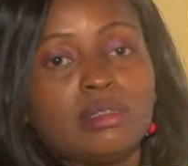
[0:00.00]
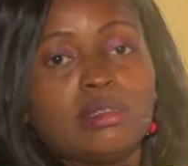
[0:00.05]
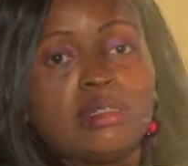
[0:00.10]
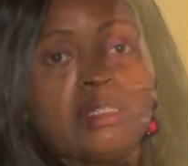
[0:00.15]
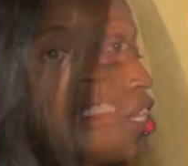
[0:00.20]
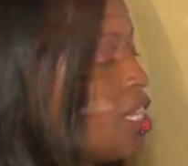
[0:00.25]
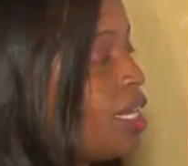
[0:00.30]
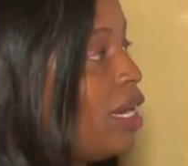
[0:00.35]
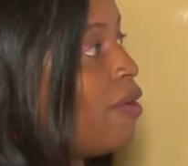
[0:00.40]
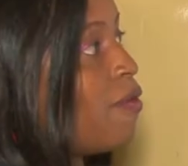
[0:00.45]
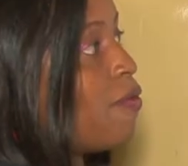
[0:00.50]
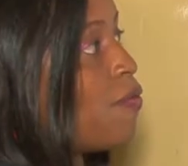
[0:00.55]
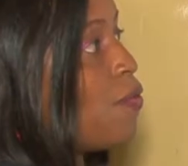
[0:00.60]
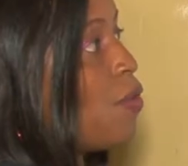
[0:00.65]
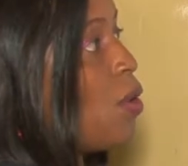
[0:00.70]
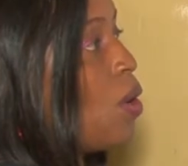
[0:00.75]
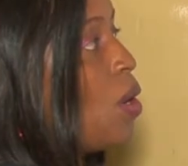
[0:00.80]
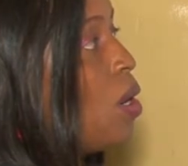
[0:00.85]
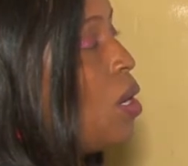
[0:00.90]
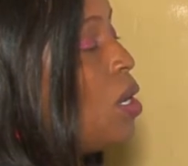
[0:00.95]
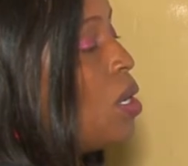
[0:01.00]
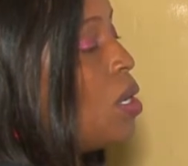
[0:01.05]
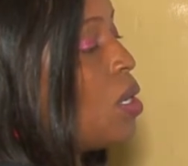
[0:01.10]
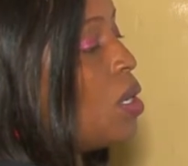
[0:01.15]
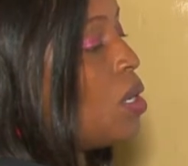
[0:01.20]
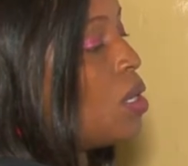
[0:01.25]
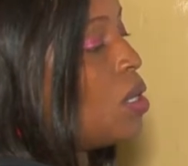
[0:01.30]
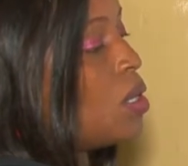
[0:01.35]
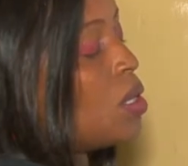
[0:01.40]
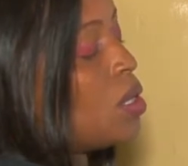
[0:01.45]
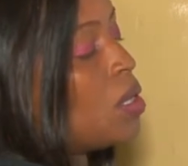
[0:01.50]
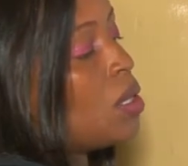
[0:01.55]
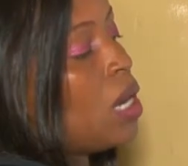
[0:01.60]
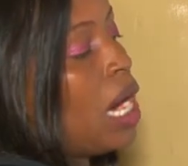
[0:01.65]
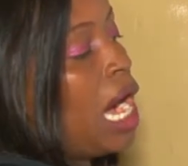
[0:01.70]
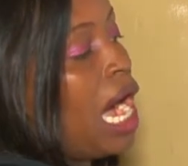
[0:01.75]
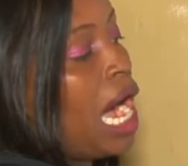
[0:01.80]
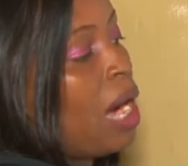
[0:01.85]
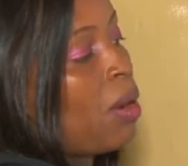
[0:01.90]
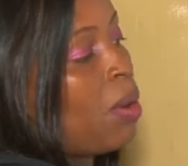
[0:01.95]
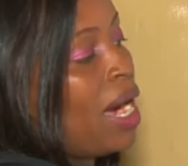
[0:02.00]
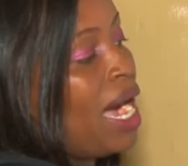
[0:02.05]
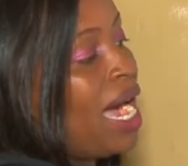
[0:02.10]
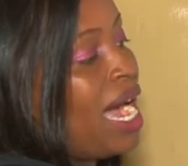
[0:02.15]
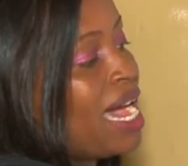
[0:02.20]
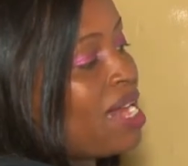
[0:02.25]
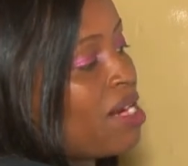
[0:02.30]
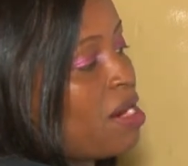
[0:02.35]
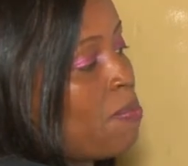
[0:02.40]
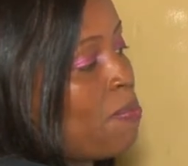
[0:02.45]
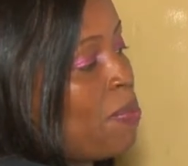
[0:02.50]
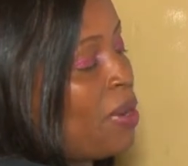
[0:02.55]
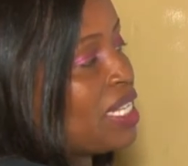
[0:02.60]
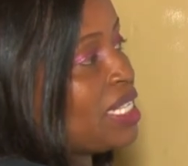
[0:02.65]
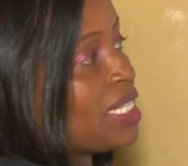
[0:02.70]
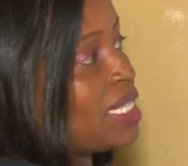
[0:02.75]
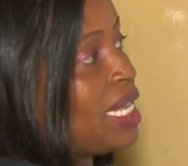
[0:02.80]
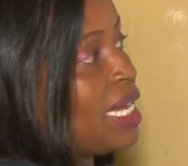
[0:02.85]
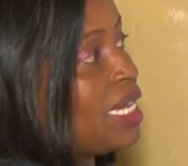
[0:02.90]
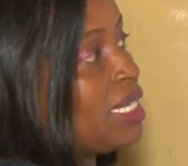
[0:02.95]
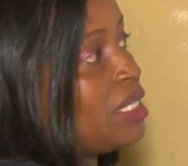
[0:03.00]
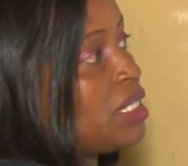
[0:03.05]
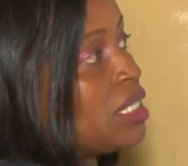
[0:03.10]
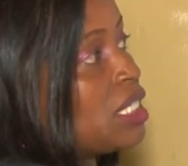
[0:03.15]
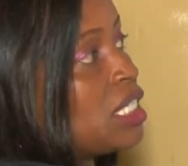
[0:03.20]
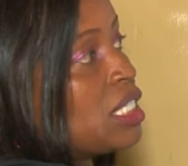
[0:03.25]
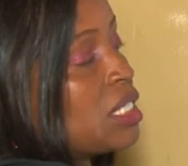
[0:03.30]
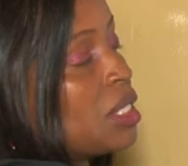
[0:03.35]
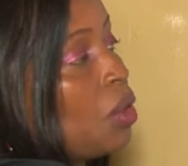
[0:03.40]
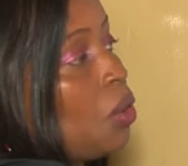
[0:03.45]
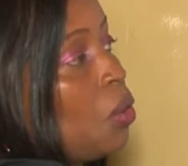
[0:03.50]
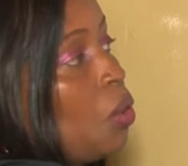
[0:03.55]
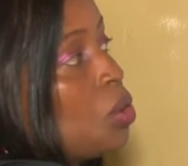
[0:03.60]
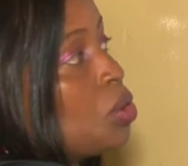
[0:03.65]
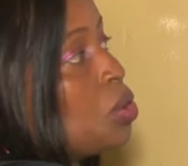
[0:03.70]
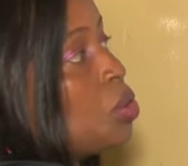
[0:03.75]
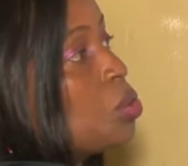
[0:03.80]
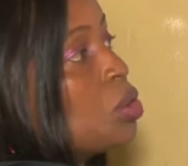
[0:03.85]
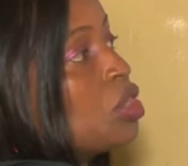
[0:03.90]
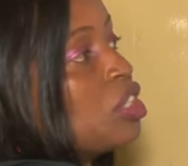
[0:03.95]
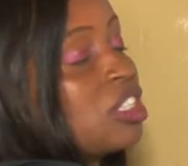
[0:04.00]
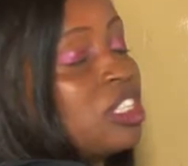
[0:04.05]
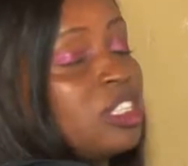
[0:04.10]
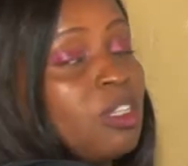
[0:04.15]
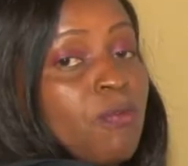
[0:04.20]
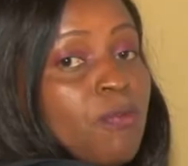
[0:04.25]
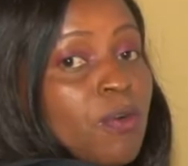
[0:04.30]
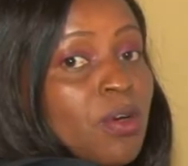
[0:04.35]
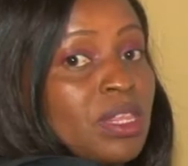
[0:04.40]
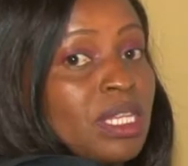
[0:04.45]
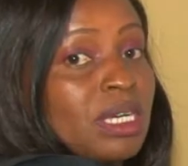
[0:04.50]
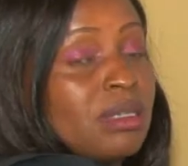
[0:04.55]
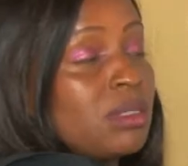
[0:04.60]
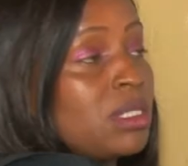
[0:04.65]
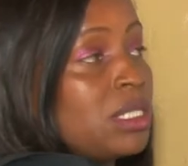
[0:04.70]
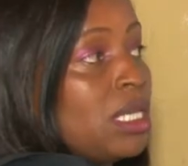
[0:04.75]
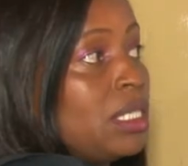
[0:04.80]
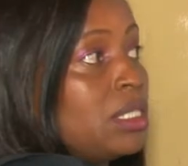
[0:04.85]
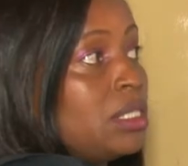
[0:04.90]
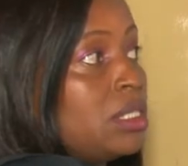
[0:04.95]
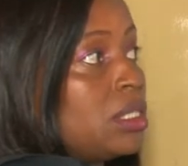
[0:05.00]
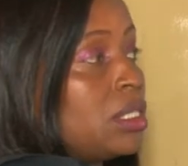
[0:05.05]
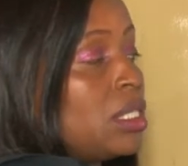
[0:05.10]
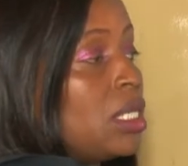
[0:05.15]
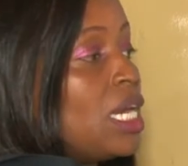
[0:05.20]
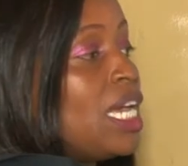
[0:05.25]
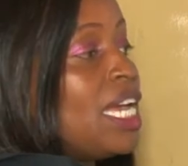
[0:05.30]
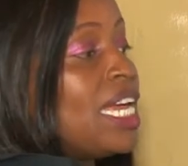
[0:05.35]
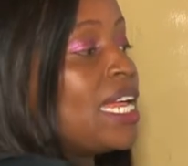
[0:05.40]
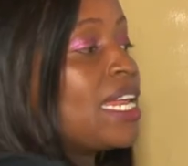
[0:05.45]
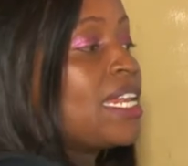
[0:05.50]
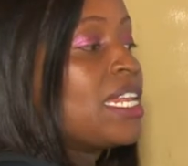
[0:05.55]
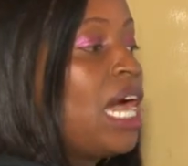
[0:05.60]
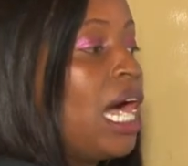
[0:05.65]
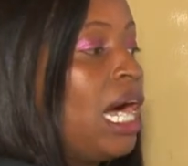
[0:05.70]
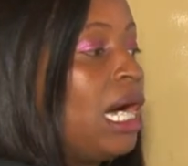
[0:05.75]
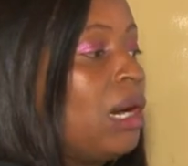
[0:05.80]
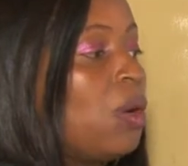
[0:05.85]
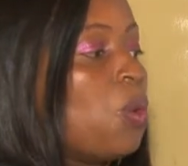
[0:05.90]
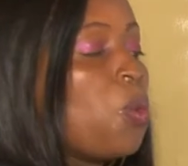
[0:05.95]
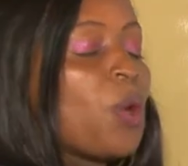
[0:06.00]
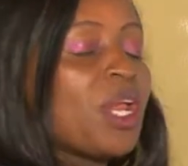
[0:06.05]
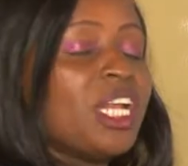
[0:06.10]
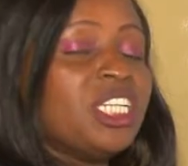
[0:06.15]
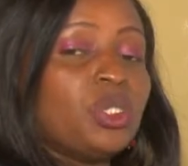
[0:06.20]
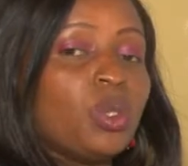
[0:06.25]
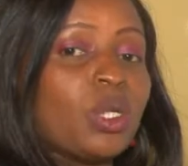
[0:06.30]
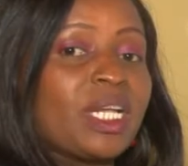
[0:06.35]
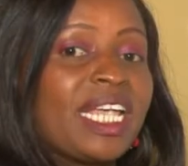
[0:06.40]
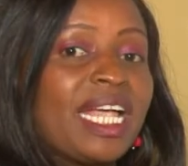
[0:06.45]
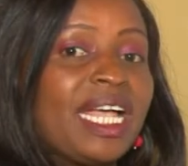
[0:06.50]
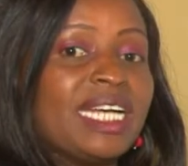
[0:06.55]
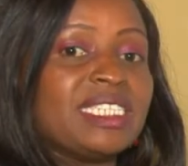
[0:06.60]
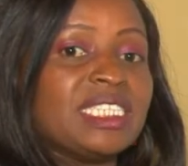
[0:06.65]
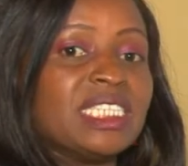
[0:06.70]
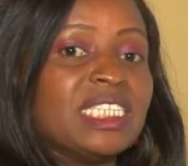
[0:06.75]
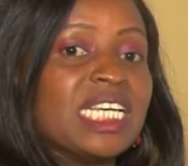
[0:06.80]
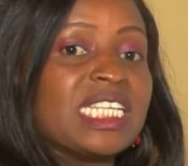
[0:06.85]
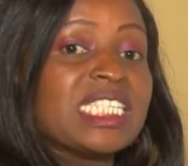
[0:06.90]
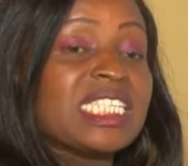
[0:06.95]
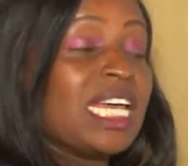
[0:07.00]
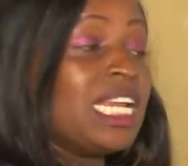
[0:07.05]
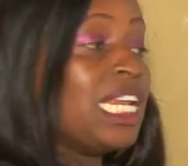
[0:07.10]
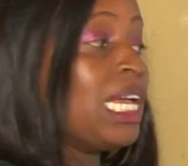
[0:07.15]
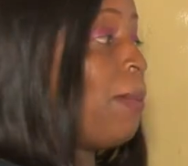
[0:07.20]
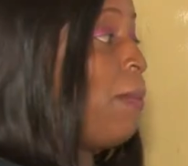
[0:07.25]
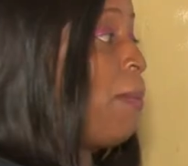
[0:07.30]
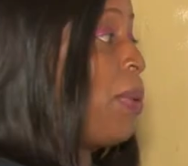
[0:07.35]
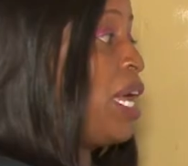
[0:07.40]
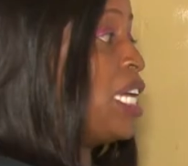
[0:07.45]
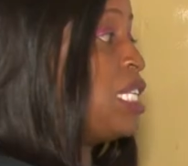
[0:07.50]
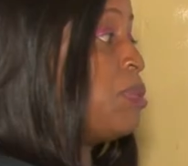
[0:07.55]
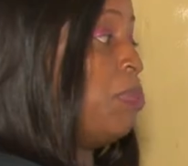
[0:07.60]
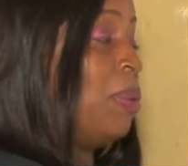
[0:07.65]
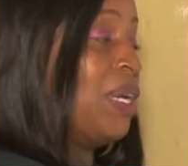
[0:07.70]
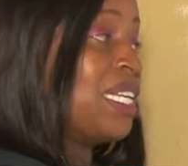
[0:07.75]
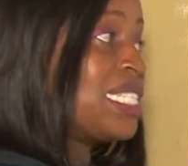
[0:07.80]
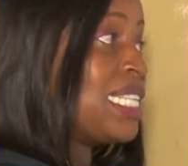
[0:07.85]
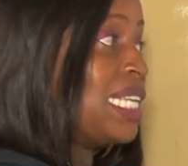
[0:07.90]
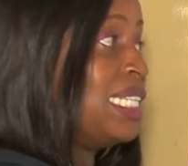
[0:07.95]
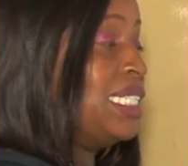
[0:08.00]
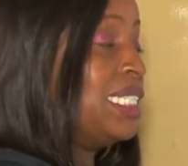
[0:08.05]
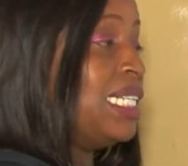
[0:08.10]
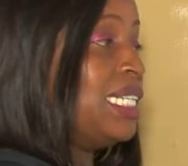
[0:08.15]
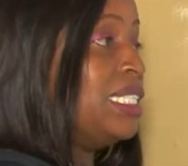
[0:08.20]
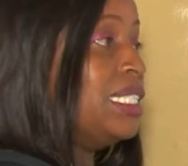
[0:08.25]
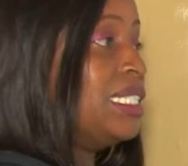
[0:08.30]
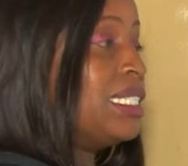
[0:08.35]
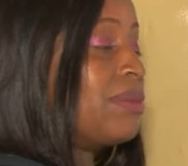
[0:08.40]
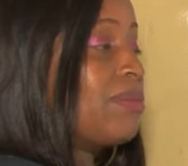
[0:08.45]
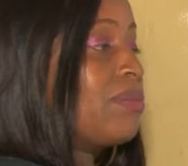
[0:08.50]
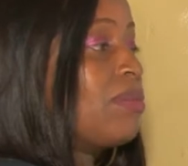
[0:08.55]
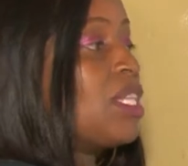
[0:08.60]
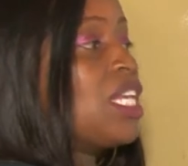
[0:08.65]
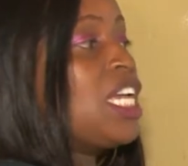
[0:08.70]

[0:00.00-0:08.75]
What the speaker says: Therefore, our 100% is equal to 64,000. Now, we need to get the selling price percentage.